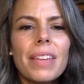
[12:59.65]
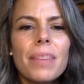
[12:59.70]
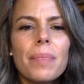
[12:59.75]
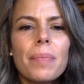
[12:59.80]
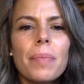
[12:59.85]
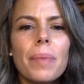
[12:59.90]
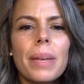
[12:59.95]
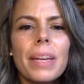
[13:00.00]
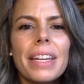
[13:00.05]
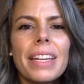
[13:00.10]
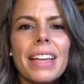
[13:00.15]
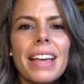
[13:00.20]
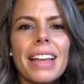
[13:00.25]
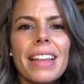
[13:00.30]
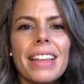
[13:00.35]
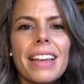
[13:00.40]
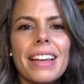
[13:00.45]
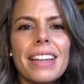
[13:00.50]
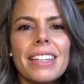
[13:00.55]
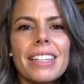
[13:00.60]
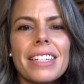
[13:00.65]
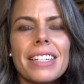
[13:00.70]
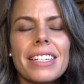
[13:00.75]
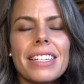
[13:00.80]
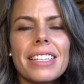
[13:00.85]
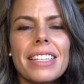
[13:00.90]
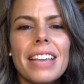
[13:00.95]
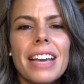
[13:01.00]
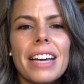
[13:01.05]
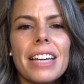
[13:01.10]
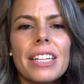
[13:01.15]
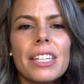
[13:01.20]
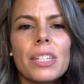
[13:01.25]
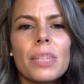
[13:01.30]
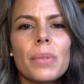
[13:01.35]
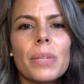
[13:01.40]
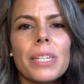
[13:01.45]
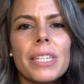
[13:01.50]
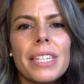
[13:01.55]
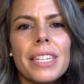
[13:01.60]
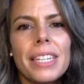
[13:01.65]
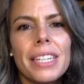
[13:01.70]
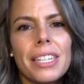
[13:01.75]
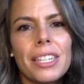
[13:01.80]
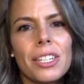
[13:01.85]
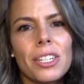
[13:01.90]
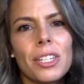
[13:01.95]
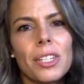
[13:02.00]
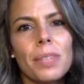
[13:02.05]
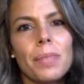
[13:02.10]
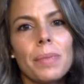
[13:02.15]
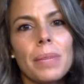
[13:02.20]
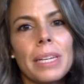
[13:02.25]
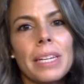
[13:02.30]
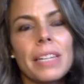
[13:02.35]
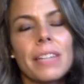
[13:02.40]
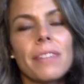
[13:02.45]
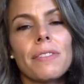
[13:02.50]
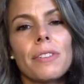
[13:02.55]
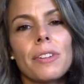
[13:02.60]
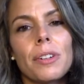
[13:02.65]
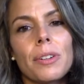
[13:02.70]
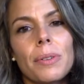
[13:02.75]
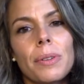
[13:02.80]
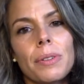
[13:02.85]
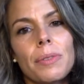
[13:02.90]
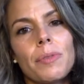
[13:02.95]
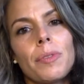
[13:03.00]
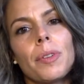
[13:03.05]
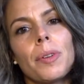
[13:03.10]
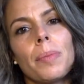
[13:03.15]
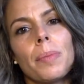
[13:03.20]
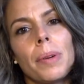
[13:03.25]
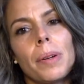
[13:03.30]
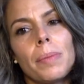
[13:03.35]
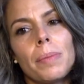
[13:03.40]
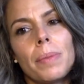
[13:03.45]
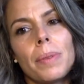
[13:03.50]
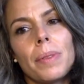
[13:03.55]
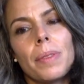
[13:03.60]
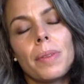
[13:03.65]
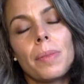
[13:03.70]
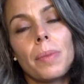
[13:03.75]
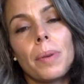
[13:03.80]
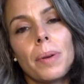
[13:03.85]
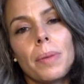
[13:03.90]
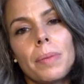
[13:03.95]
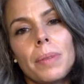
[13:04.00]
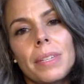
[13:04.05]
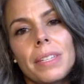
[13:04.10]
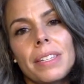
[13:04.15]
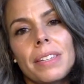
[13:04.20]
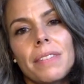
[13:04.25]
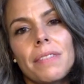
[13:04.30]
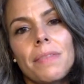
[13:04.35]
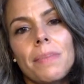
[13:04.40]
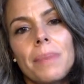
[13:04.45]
But yeah, that is what dating should mean if you're going for the purpose of